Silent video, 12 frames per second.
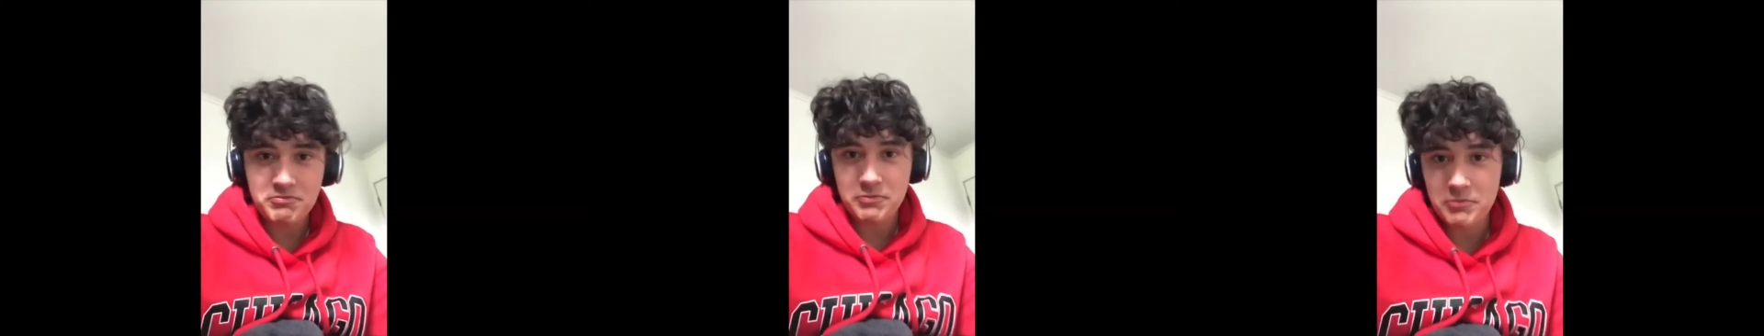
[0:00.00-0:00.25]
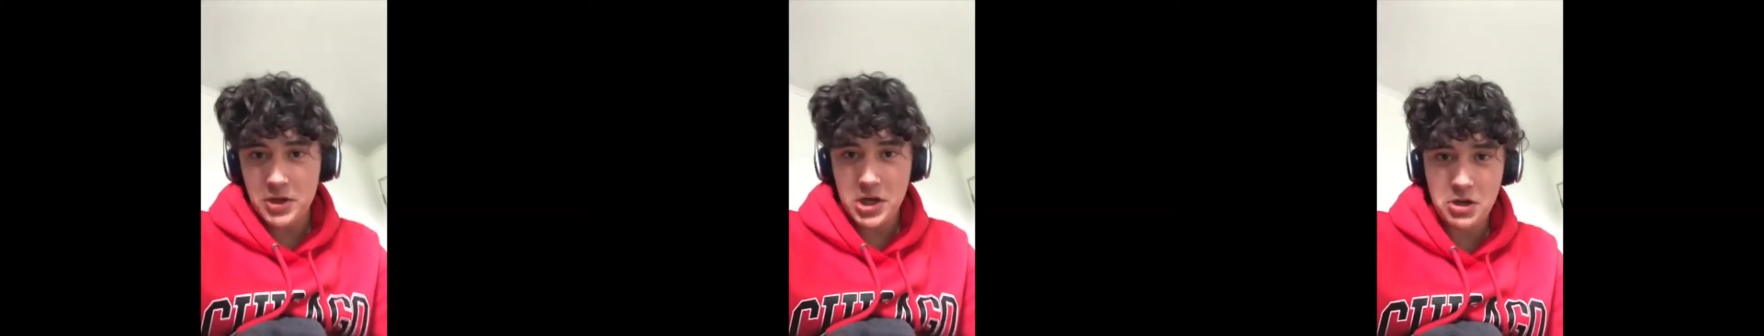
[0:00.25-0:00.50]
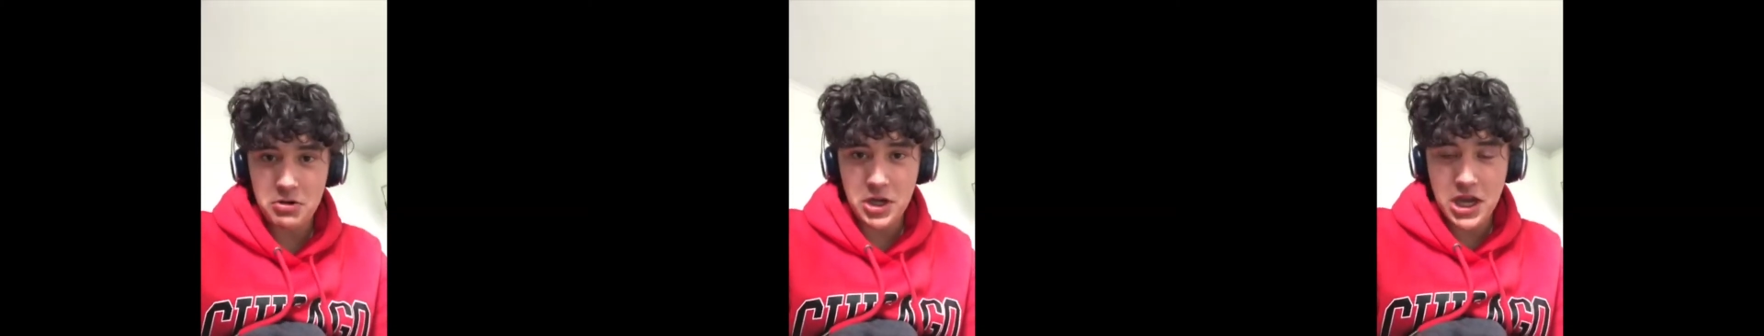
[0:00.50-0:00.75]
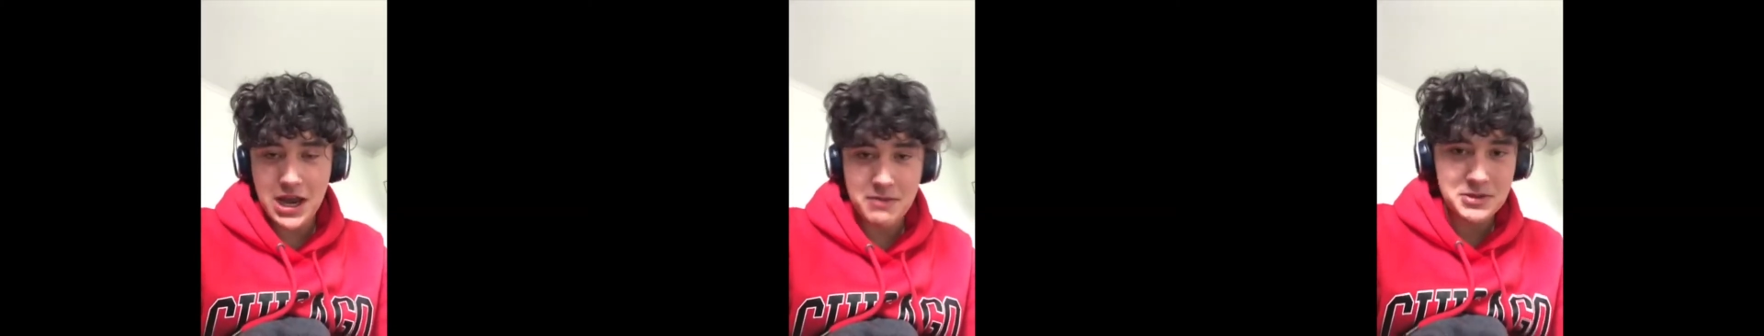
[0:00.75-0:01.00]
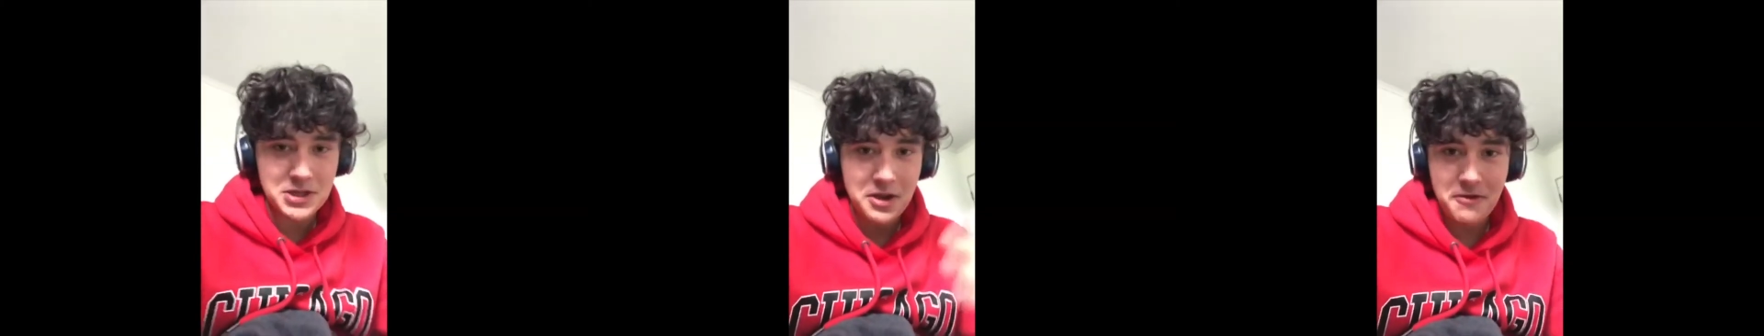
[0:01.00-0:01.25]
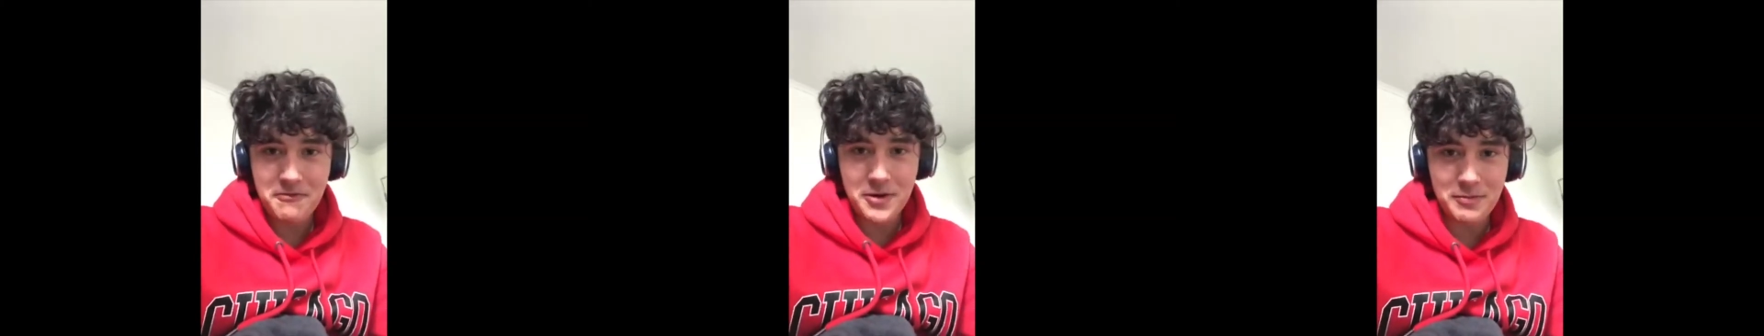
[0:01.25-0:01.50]
video games,
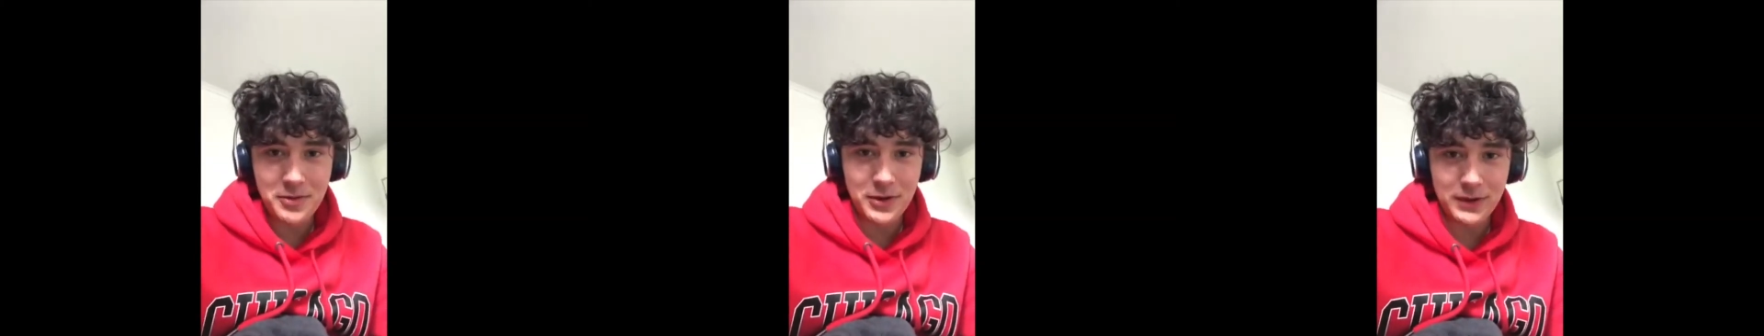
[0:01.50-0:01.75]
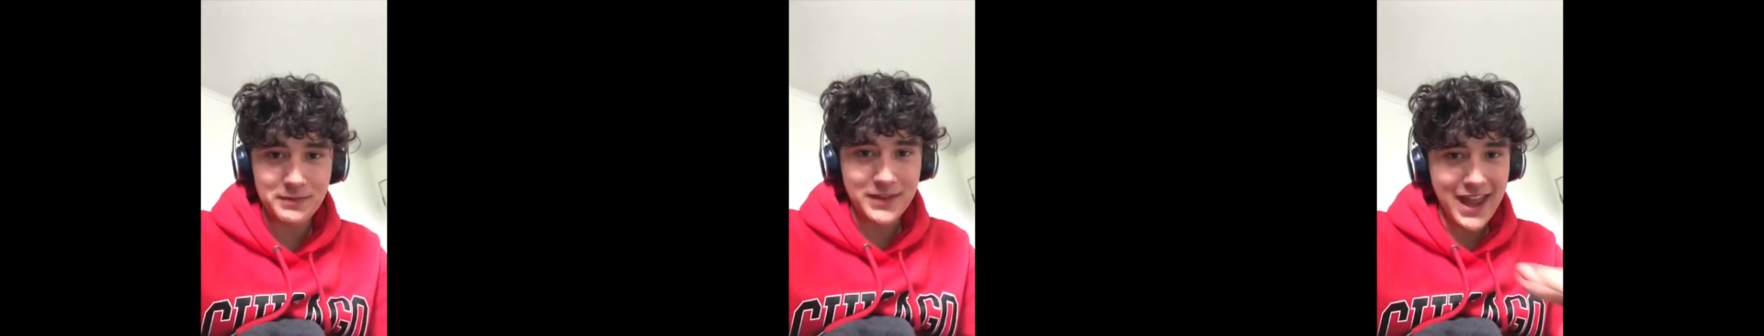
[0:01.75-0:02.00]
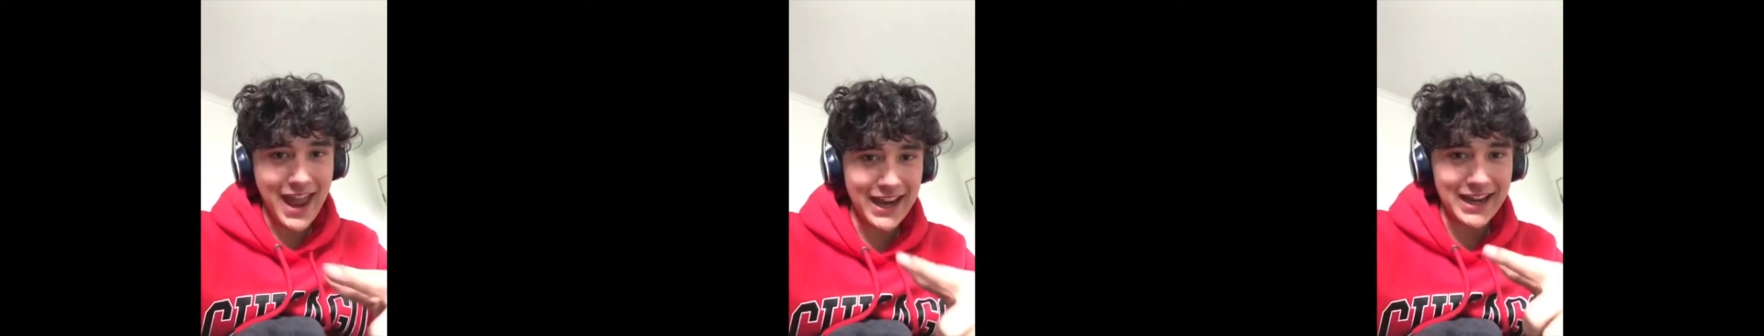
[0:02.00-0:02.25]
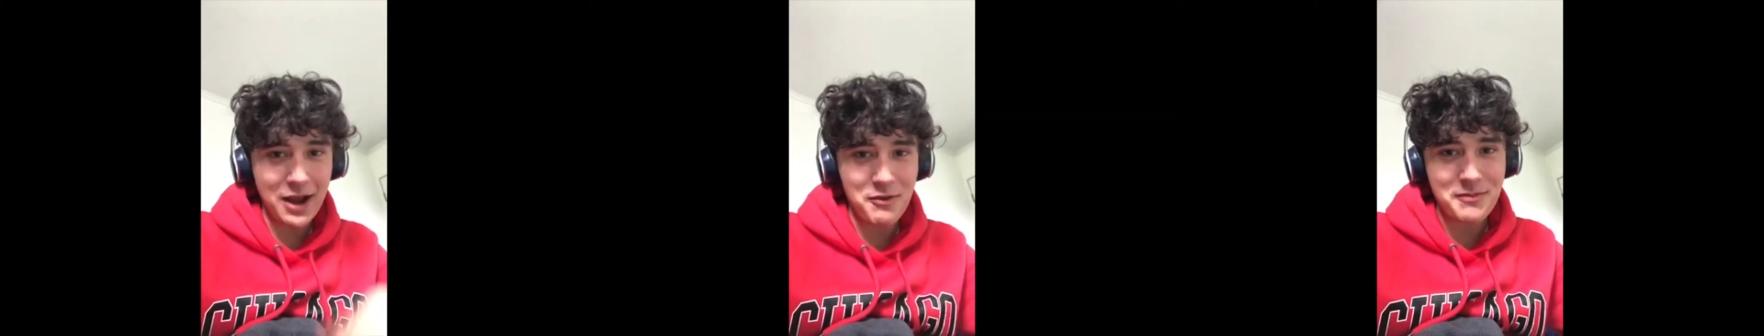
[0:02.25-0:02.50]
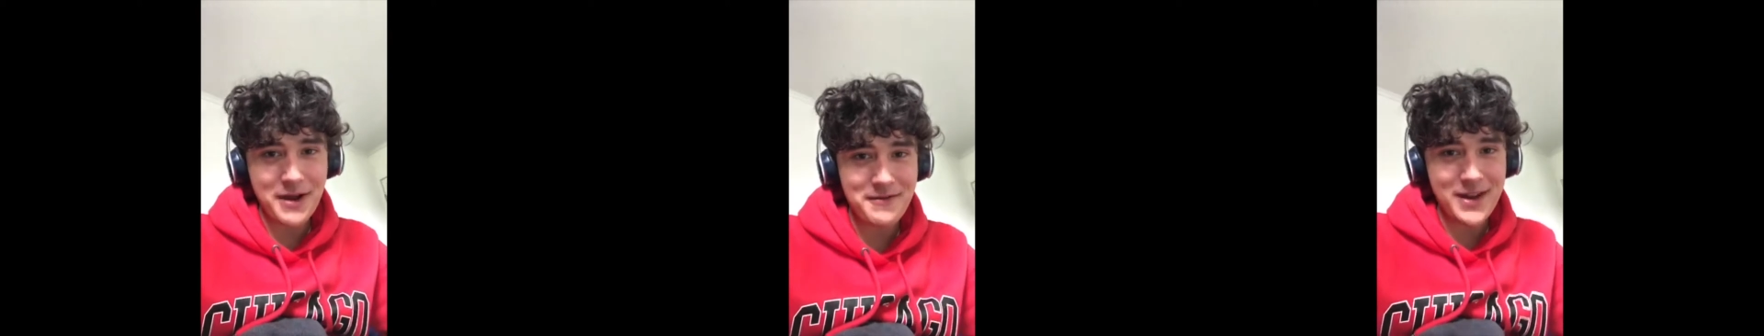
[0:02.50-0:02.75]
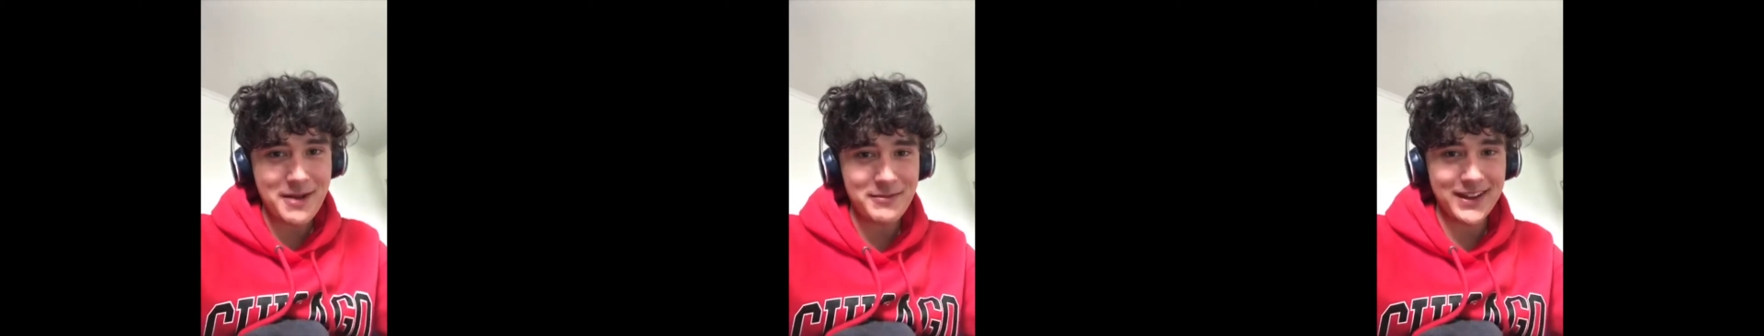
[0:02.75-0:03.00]
football, hanging out with my
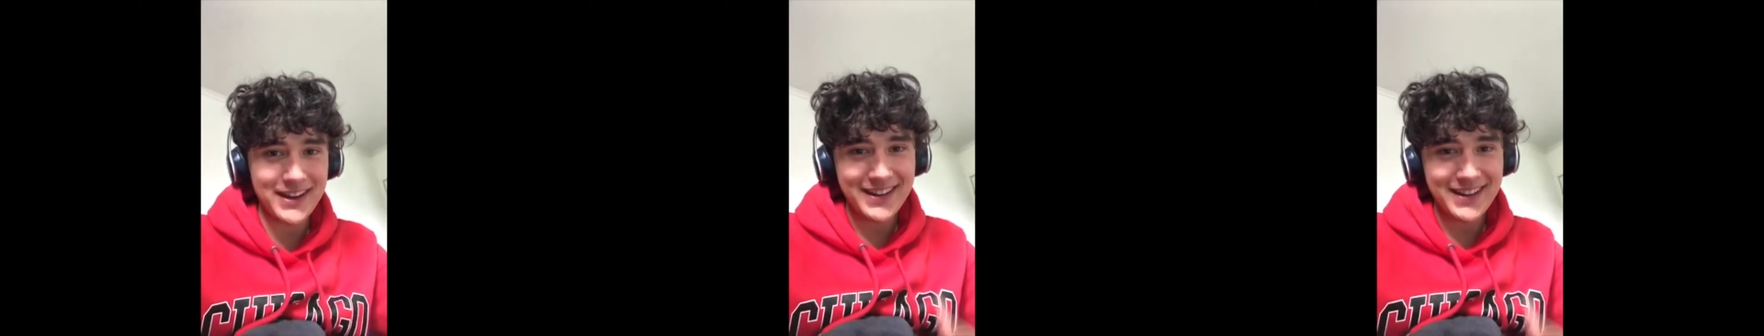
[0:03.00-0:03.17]
family.